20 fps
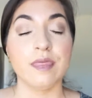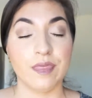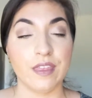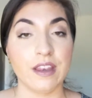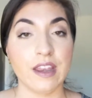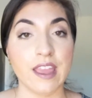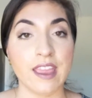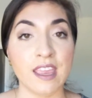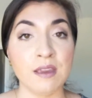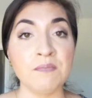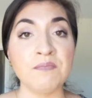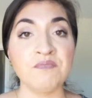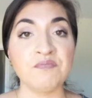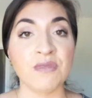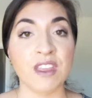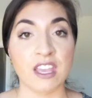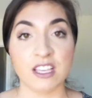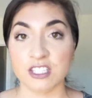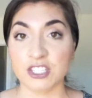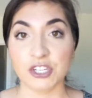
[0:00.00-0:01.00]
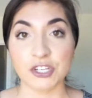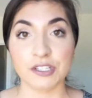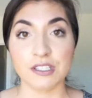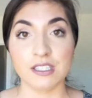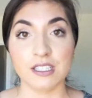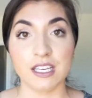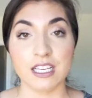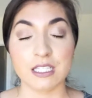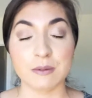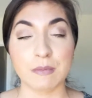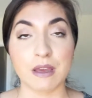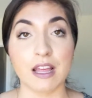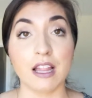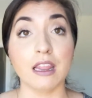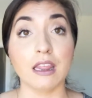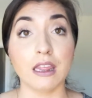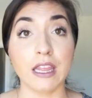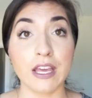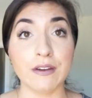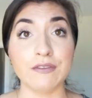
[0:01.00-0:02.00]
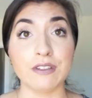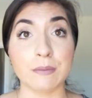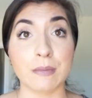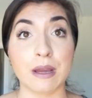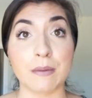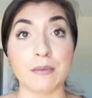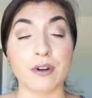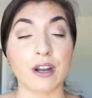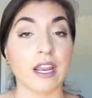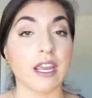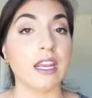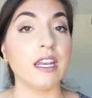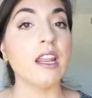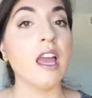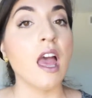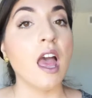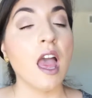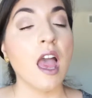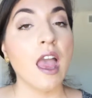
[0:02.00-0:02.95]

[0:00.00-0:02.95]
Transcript: The name has currently left my brain.